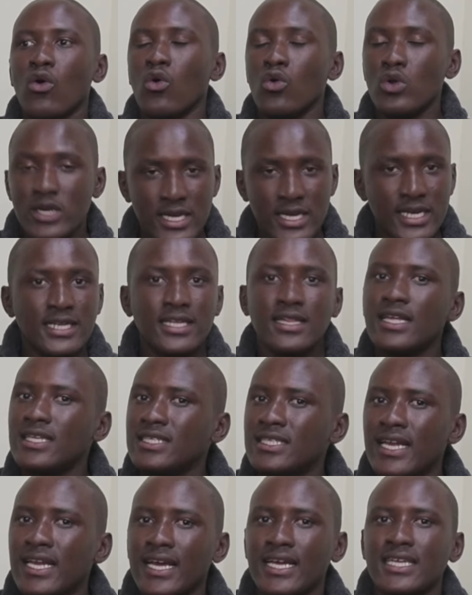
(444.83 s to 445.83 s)
Already
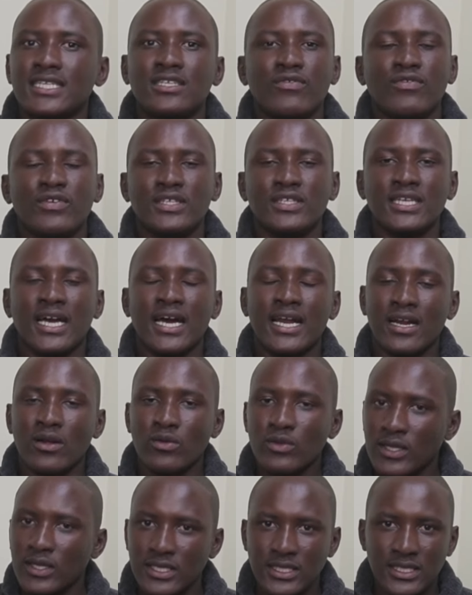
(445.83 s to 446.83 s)
there's negativity
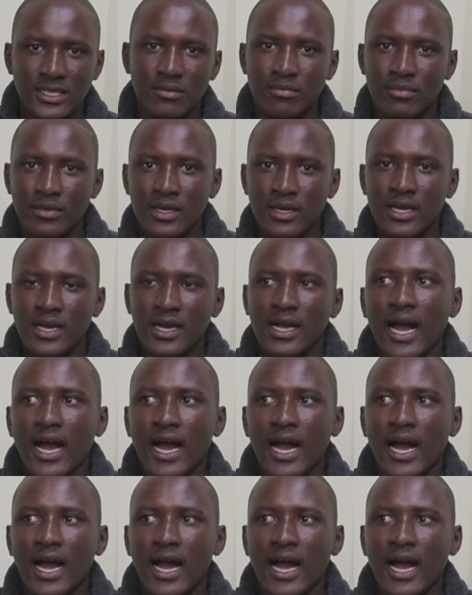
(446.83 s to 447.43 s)
around the team.